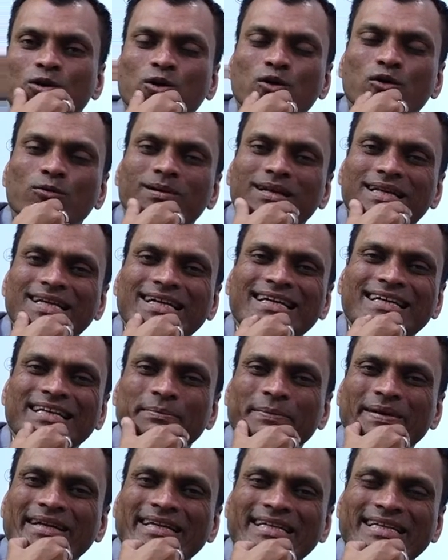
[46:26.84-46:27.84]
global
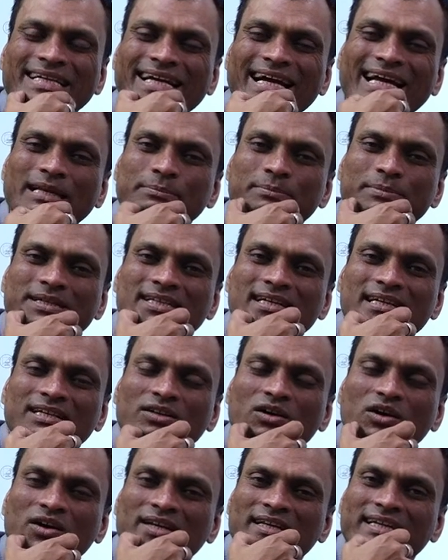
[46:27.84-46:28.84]
agreement can be done
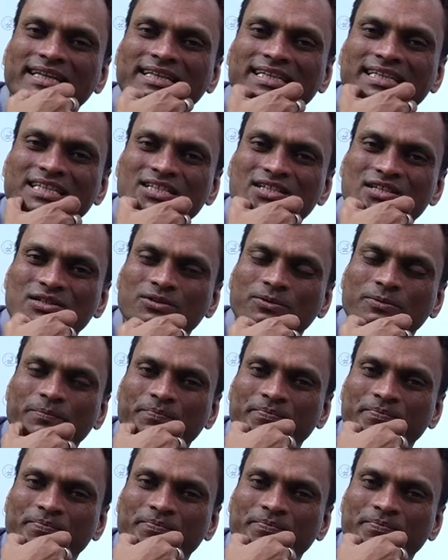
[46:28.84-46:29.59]
on any issue.